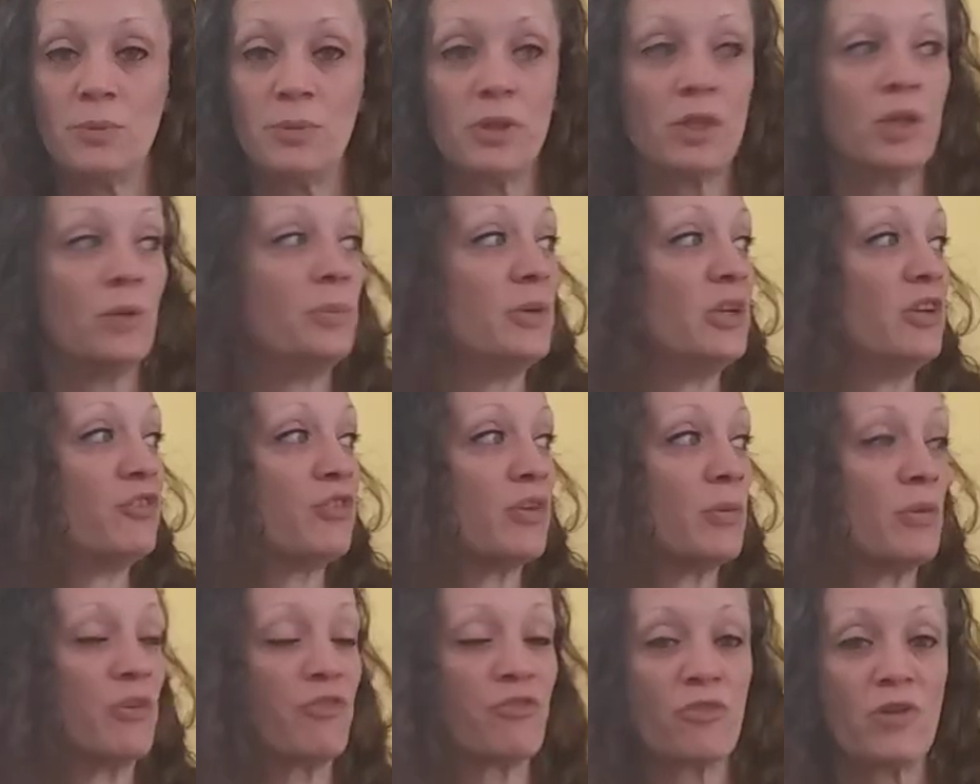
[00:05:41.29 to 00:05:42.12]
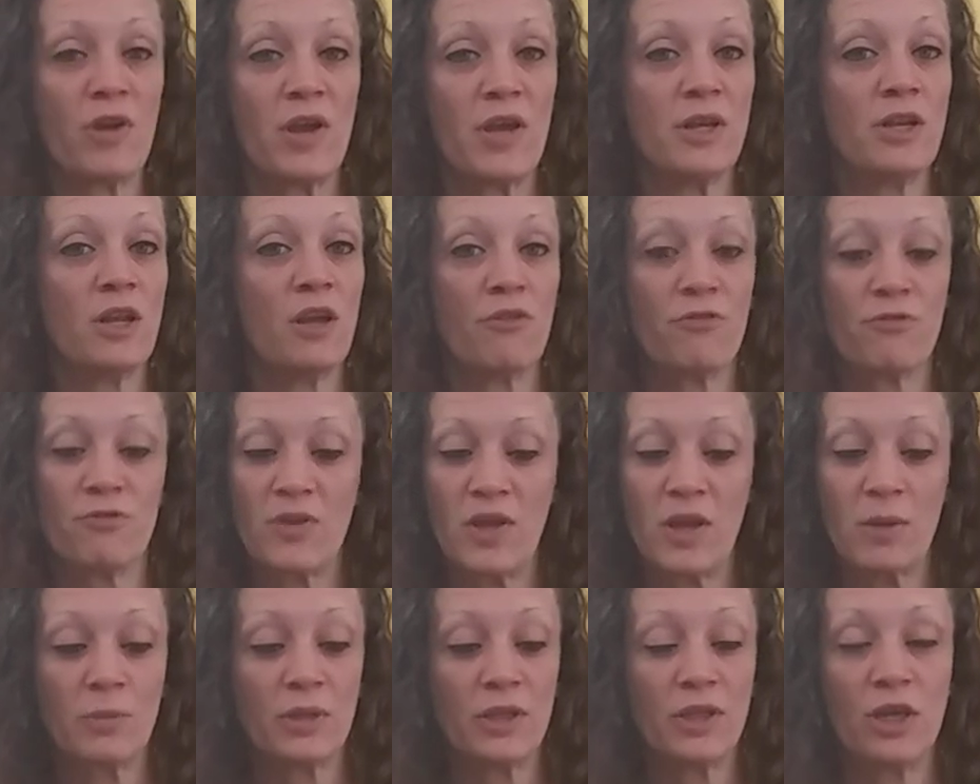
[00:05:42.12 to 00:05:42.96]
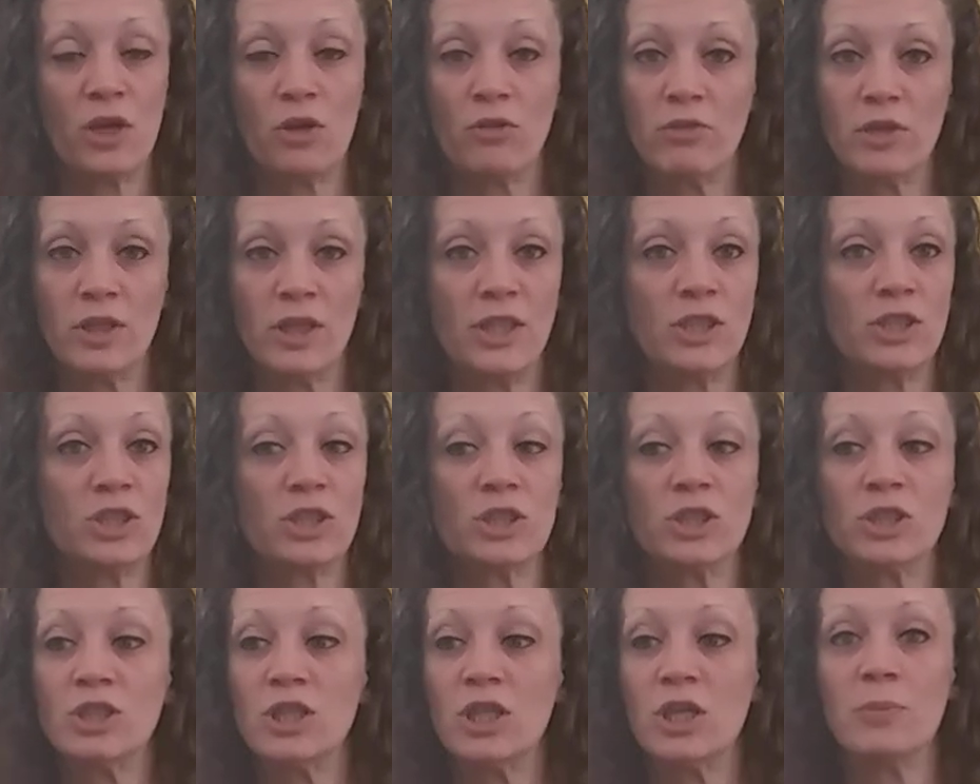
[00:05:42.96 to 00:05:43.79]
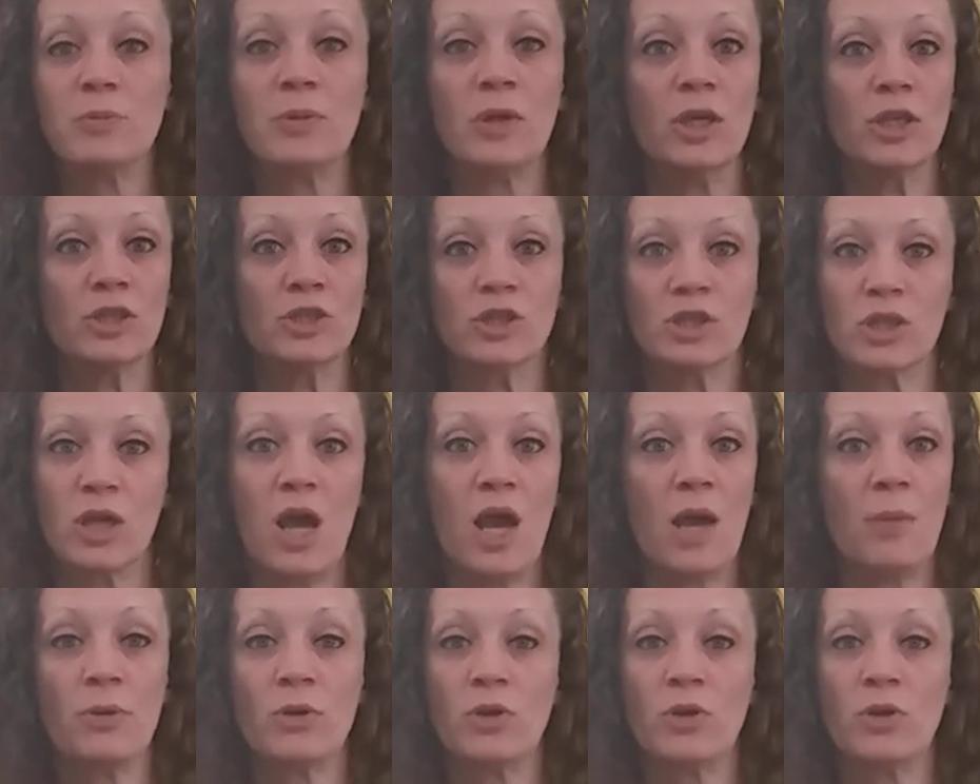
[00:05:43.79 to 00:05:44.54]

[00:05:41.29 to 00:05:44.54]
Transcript: It could be from a friend, a family, a relationship, a job.